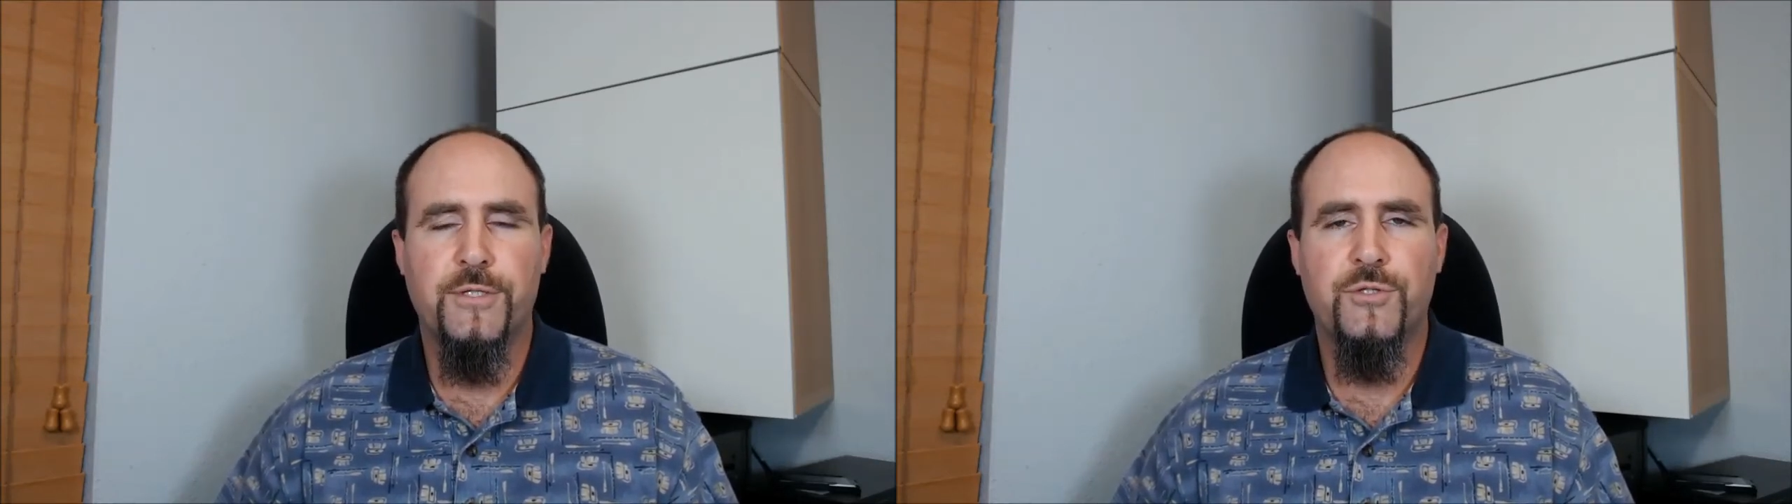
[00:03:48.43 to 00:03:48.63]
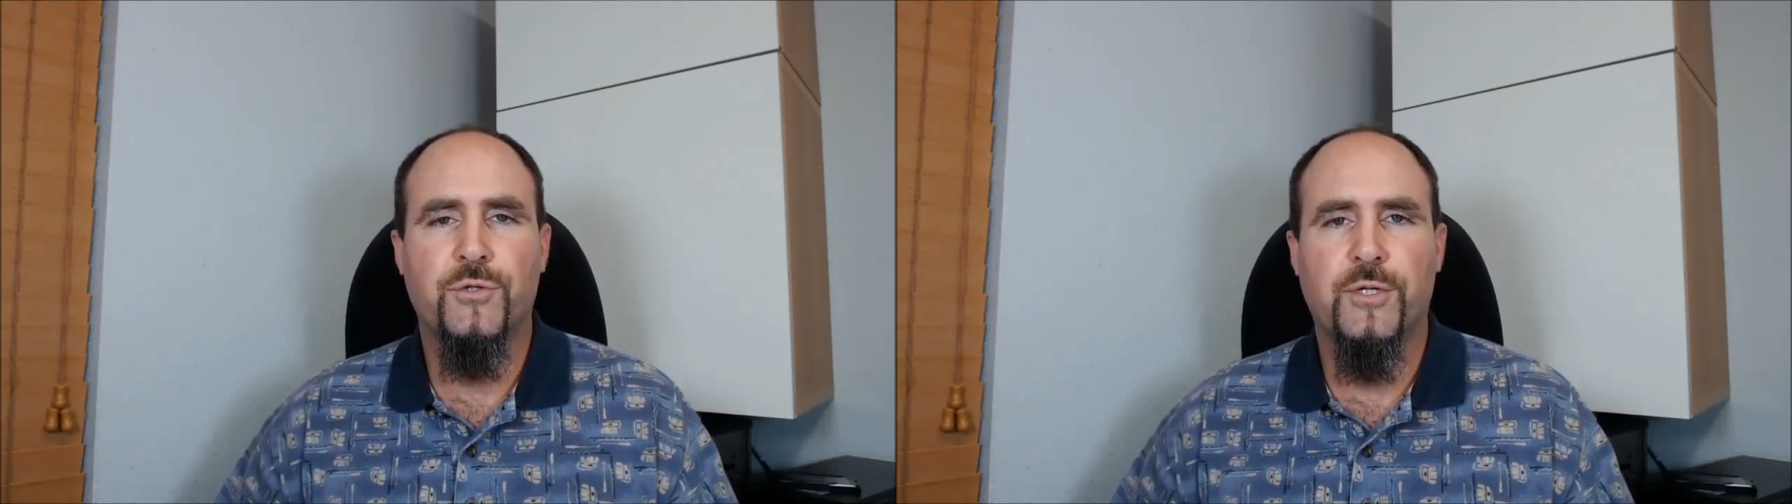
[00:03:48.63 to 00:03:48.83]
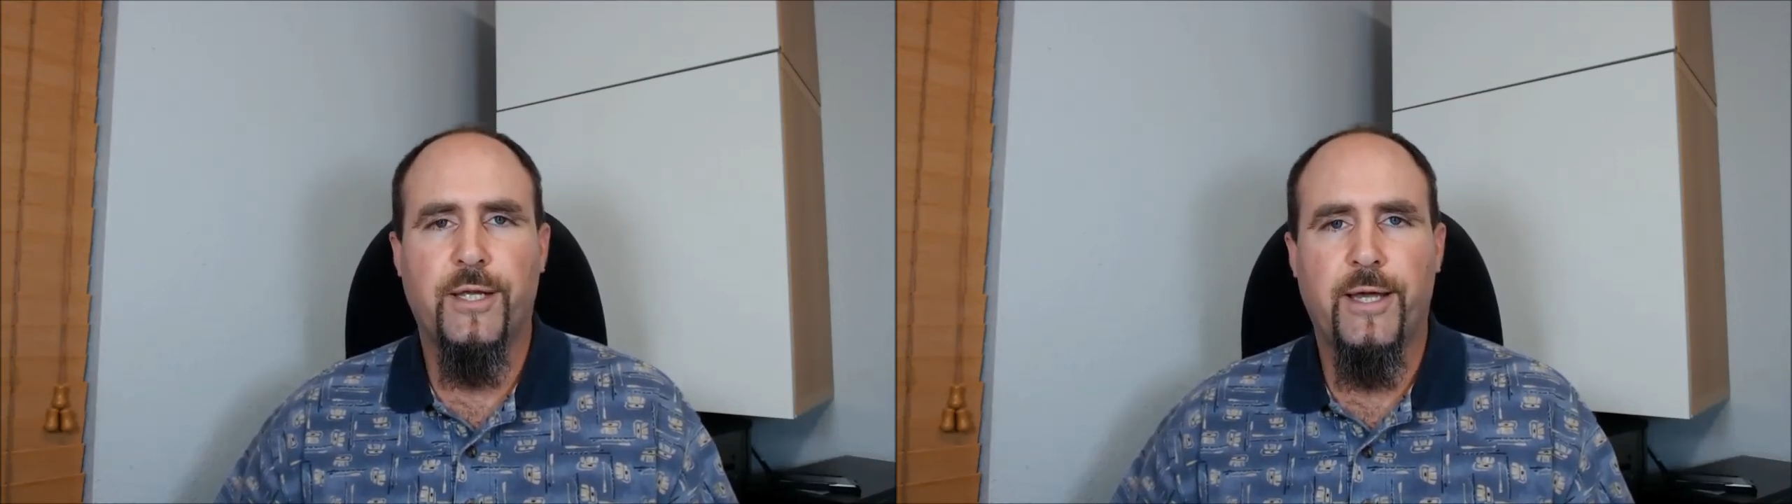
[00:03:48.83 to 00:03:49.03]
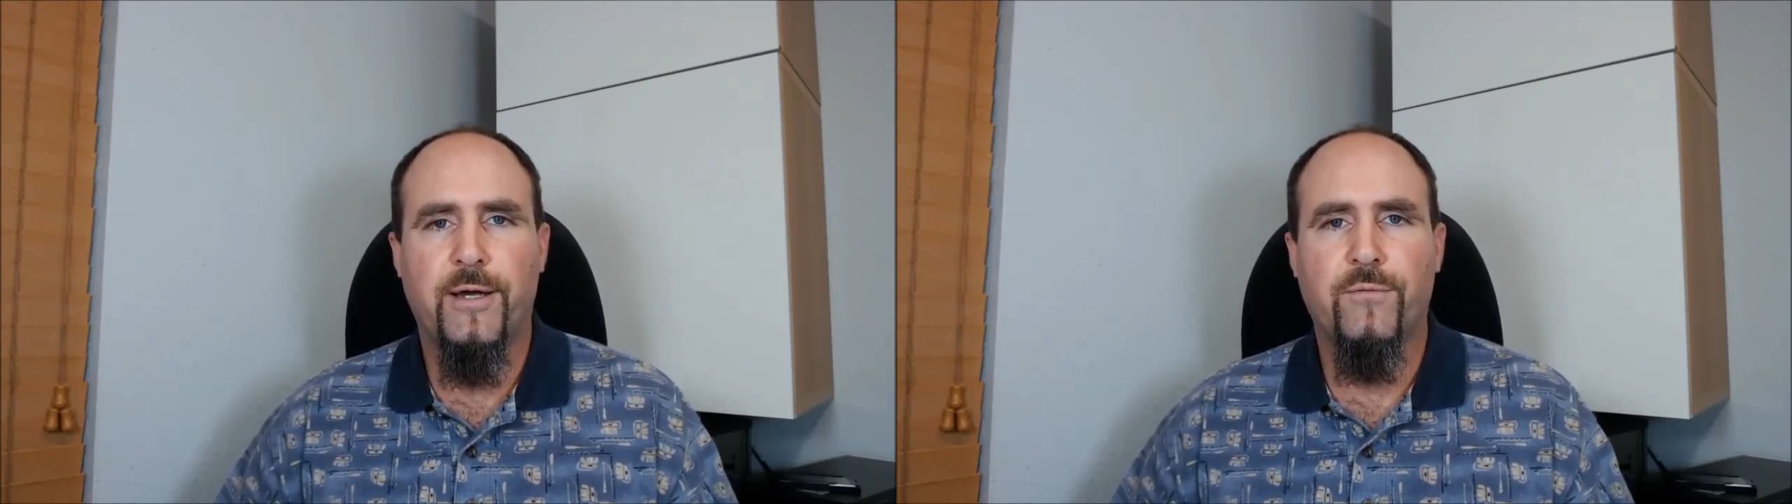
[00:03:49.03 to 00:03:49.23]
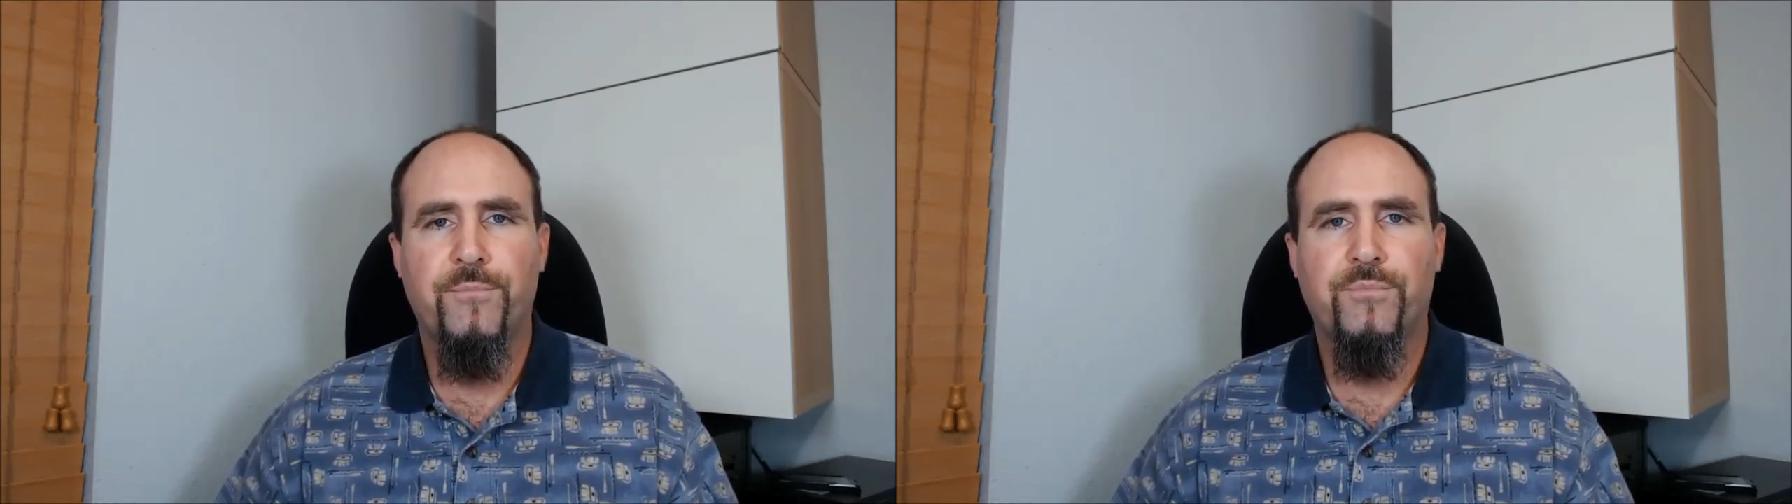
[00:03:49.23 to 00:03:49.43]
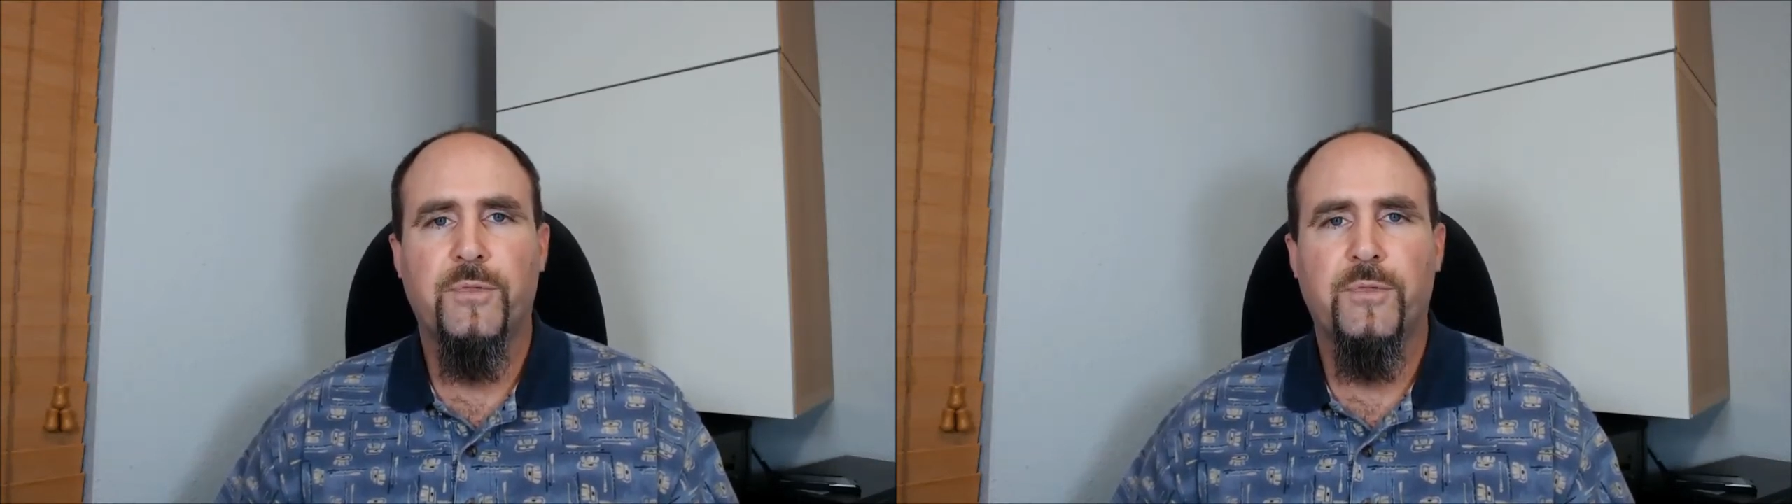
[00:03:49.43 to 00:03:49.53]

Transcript: that you could have.